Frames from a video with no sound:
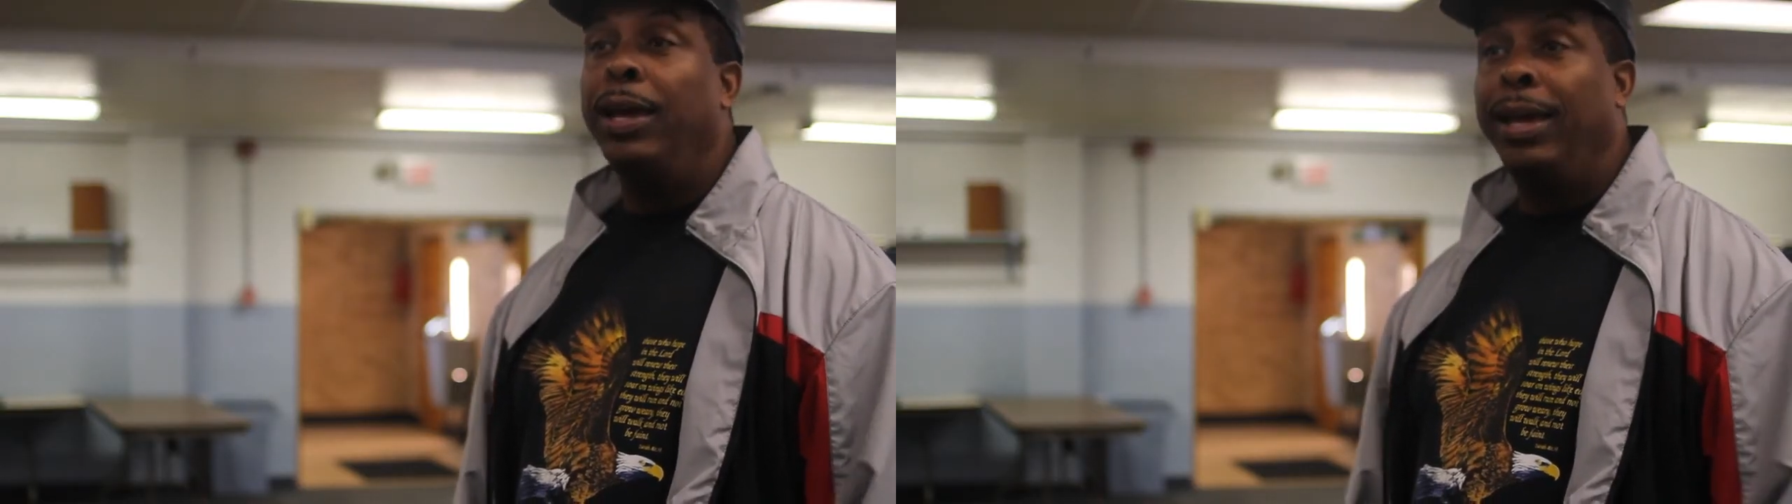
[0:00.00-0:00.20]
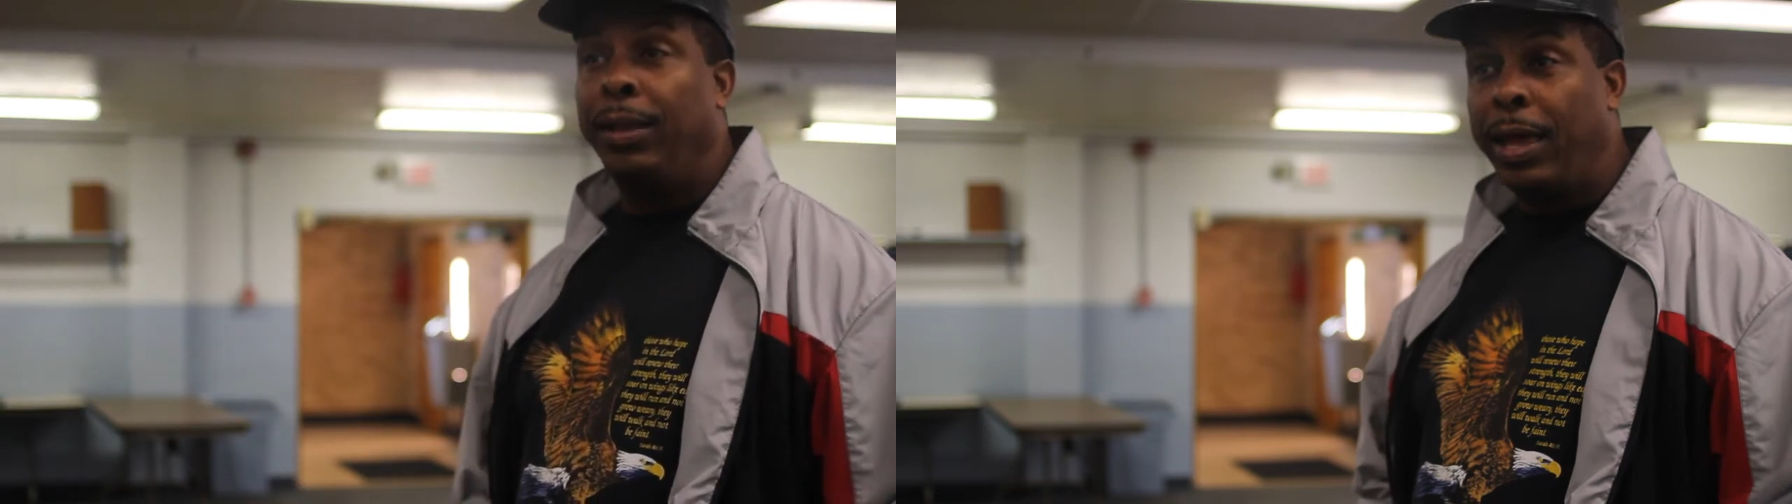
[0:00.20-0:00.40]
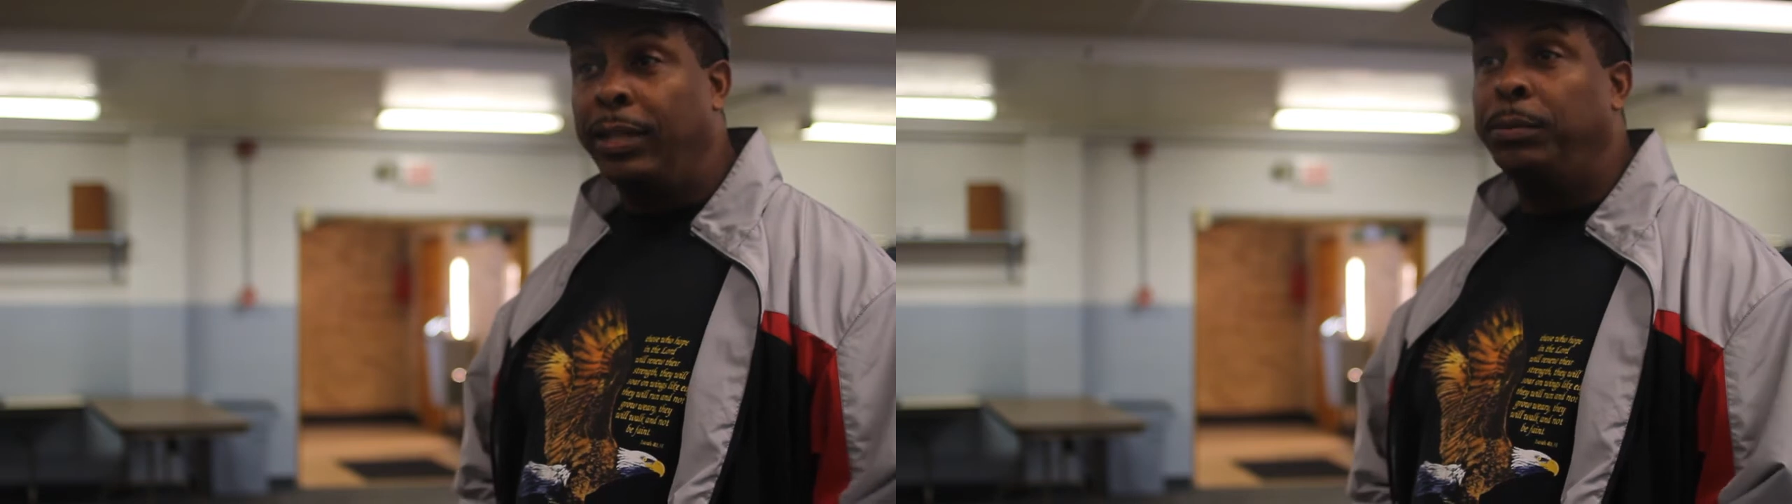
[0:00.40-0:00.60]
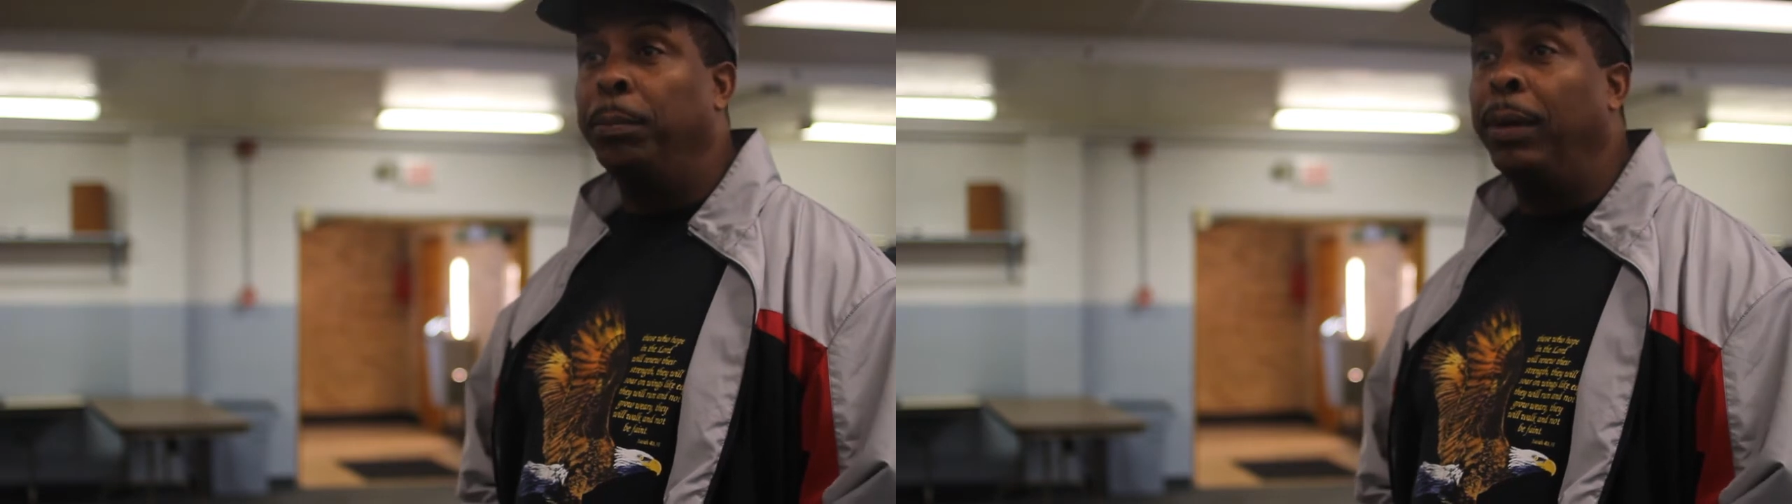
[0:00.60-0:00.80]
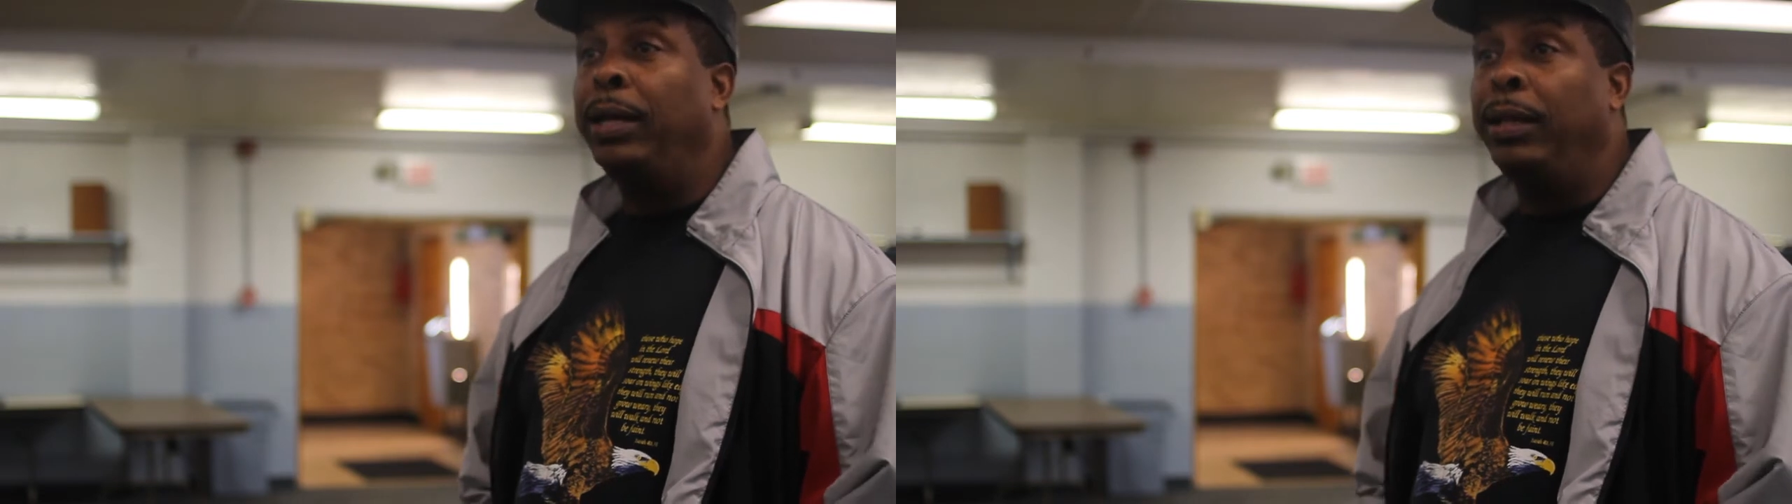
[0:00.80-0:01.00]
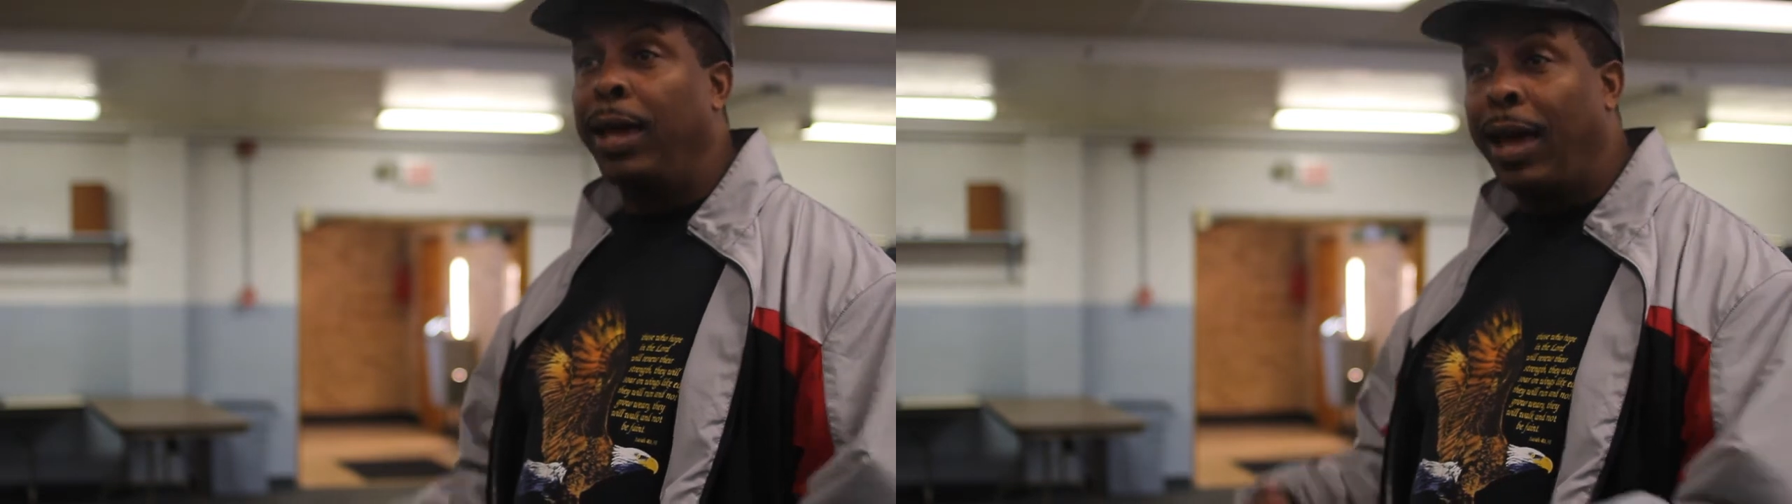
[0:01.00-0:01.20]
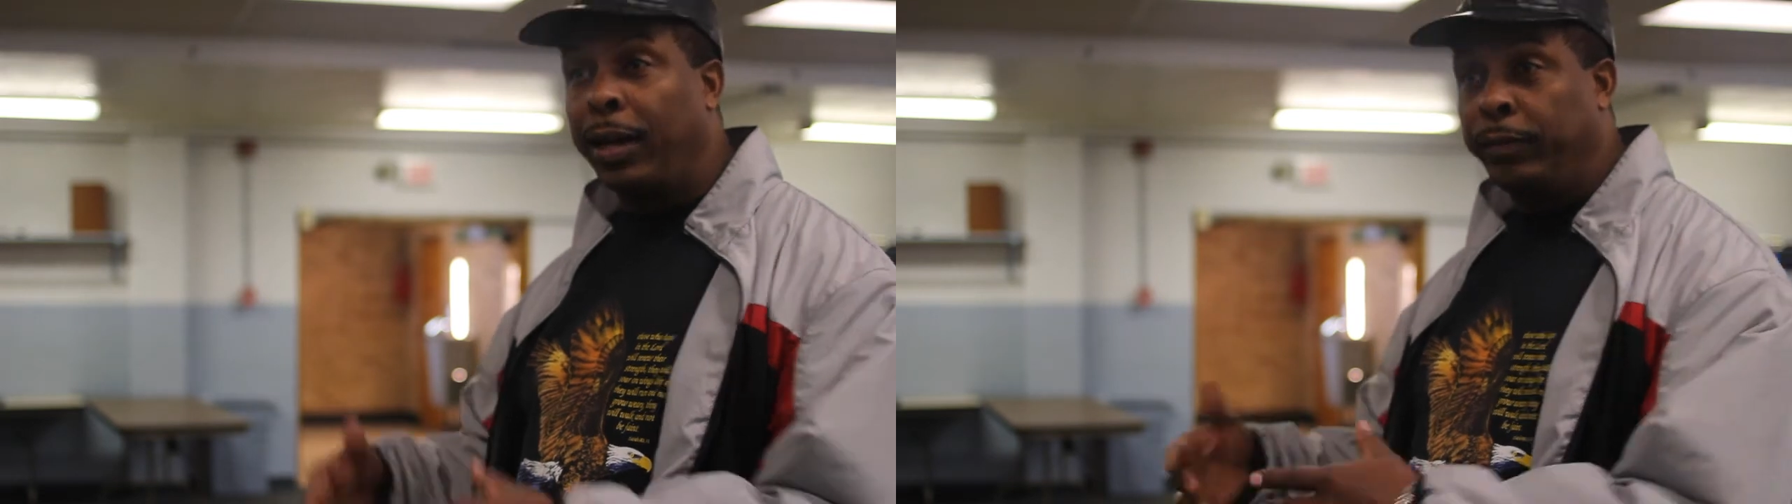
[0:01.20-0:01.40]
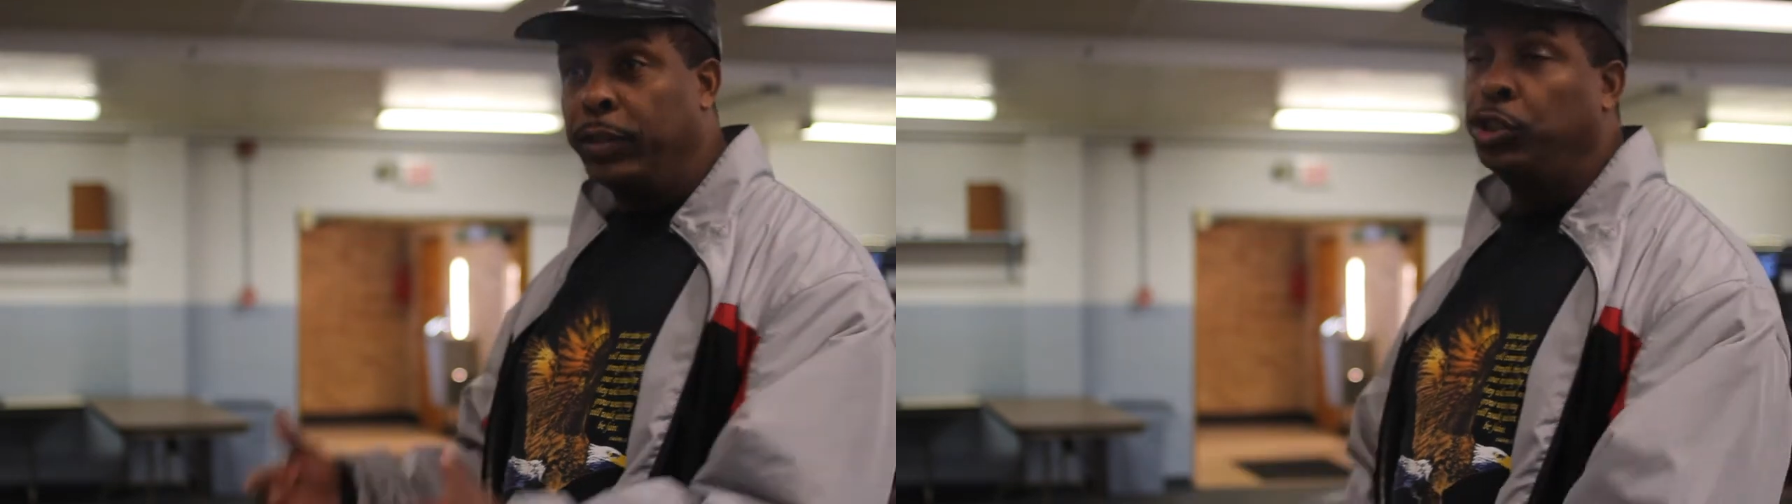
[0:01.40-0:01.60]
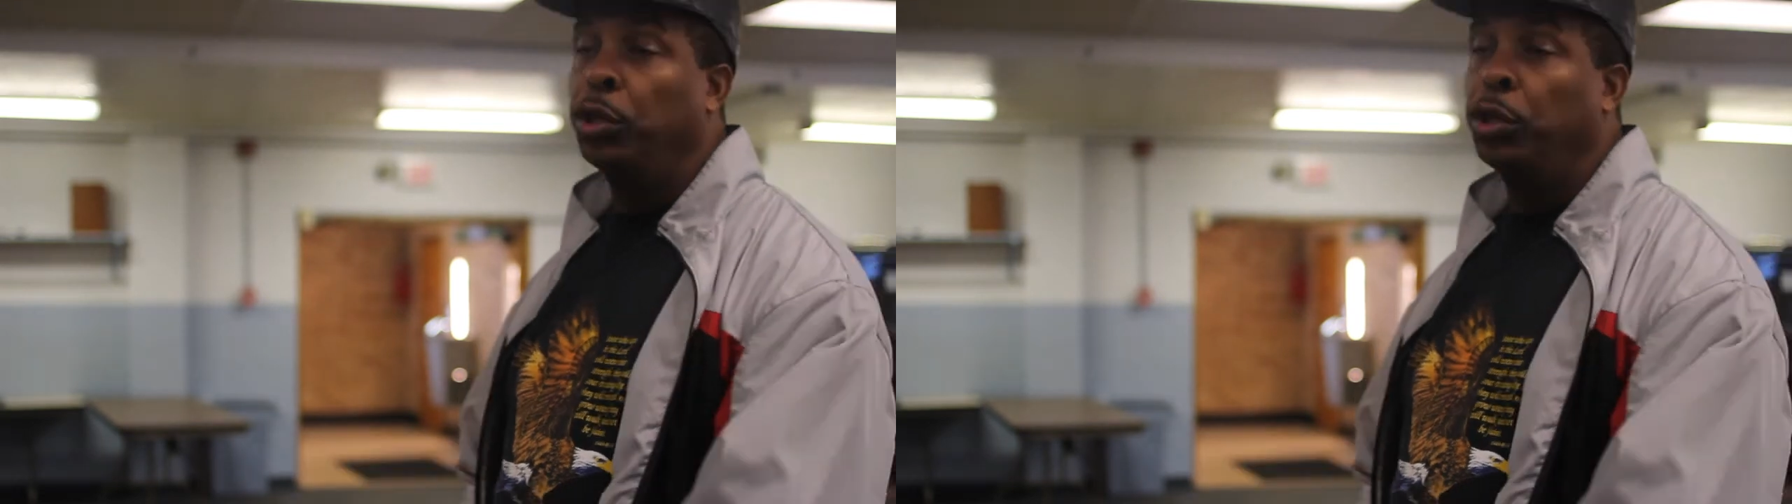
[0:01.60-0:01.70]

and that's money out of the